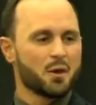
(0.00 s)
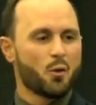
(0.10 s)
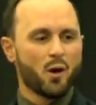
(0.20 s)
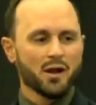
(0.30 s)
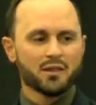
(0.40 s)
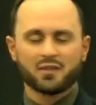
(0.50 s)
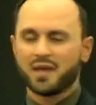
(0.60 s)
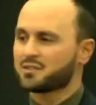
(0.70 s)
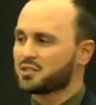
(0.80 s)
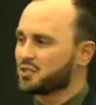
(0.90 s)
One of the
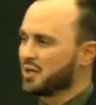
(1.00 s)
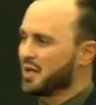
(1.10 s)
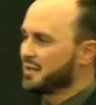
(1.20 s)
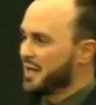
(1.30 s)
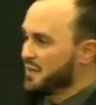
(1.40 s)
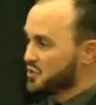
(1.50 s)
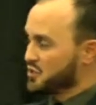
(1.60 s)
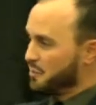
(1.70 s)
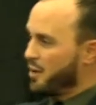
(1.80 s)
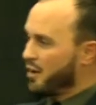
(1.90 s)
things that you, and this is
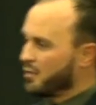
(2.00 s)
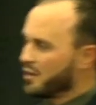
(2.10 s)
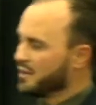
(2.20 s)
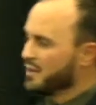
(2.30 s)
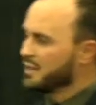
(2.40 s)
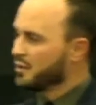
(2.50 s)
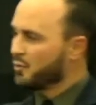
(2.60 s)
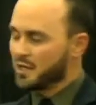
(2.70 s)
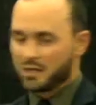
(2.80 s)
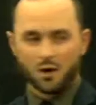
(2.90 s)
a part where
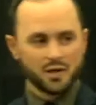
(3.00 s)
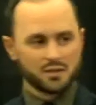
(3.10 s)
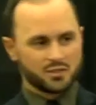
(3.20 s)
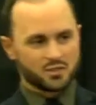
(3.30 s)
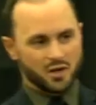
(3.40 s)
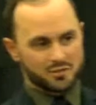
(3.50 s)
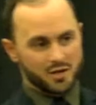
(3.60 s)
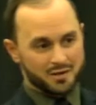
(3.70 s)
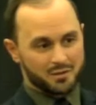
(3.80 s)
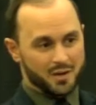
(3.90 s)
we could go in to start
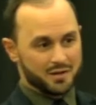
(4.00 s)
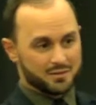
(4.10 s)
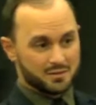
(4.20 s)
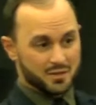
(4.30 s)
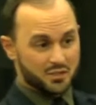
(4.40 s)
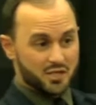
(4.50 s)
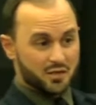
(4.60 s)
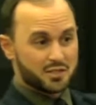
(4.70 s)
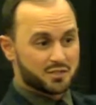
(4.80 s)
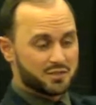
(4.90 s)
talking about a
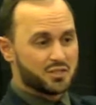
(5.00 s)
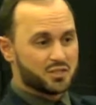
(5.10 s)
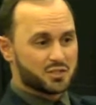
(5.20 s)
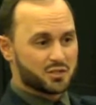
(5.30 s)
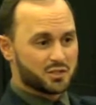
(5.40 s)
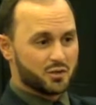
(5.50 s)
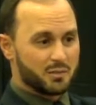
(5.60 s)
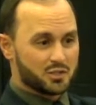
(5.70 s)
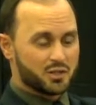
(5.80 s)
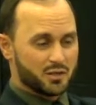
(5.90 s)
series of teachings on this, so
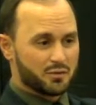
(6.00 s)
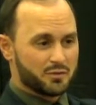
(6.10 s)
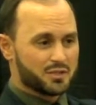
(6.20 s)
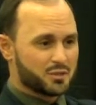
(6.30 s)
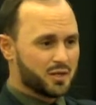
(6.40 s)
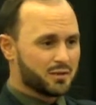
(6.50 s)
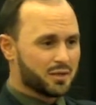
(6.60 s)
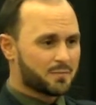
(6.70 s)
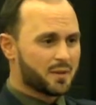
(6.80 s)
I'm just going to go through these quickly.